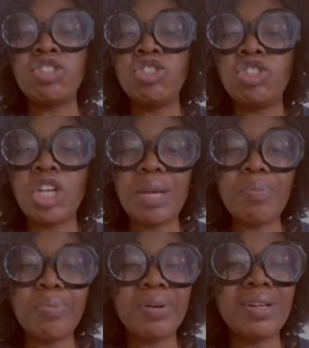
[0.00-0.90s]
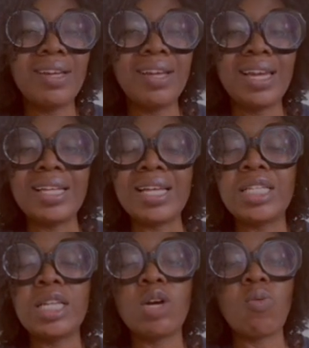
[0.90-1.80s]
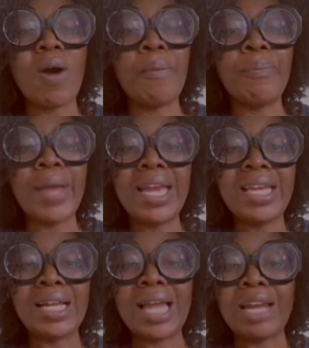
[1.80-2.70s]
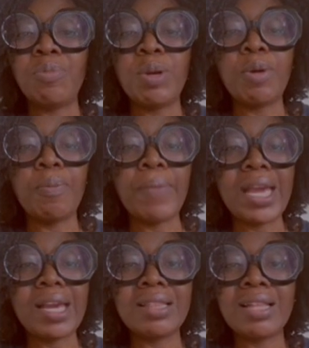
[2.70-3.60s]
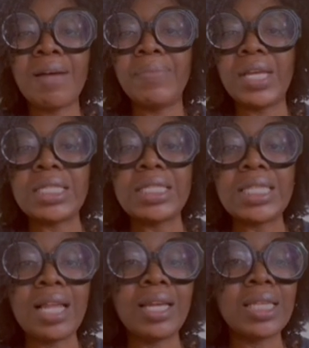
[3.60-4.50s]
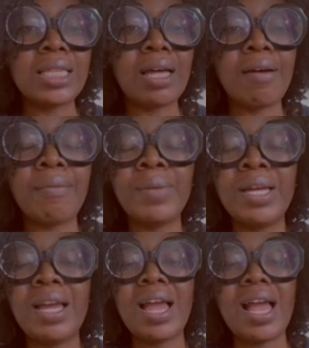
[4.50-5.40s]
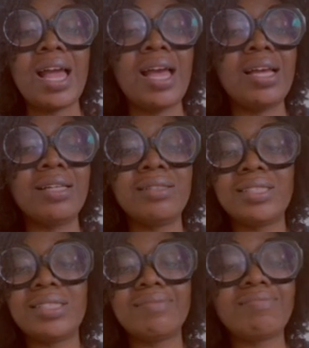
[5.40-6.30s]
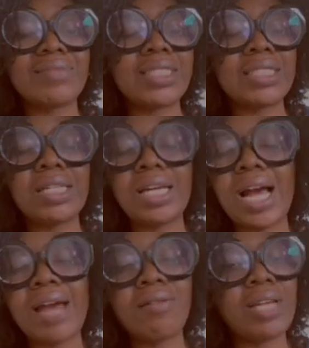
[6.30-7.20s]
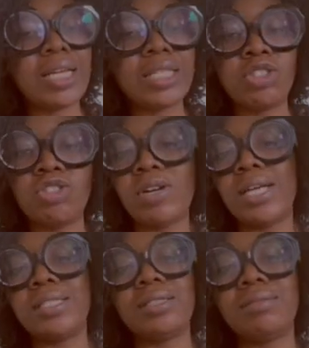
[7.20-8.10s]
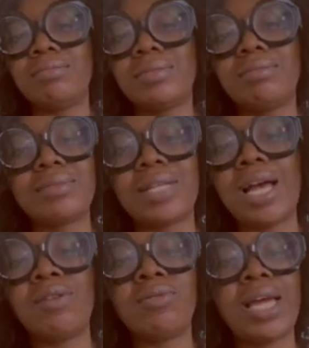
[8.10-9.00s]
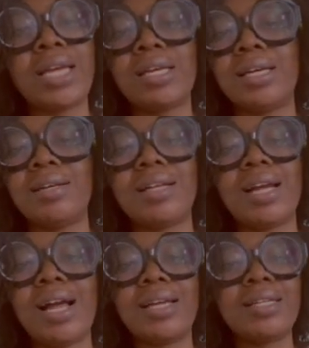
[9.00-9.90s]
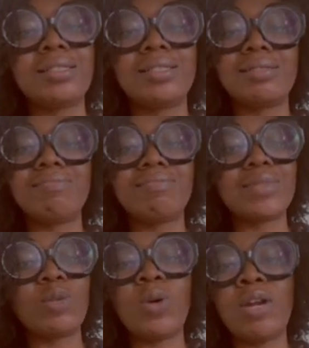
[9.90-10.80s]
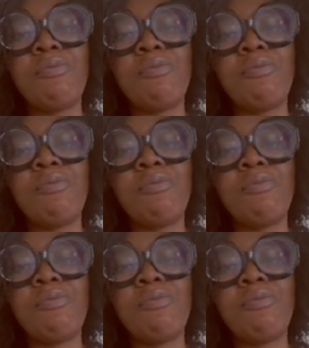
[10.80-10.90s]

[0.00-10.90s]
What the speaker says: cheap, it doesn't look well made. A lot of people are making them, they're selling them, and I don't like this trend. I don't like it. It's one of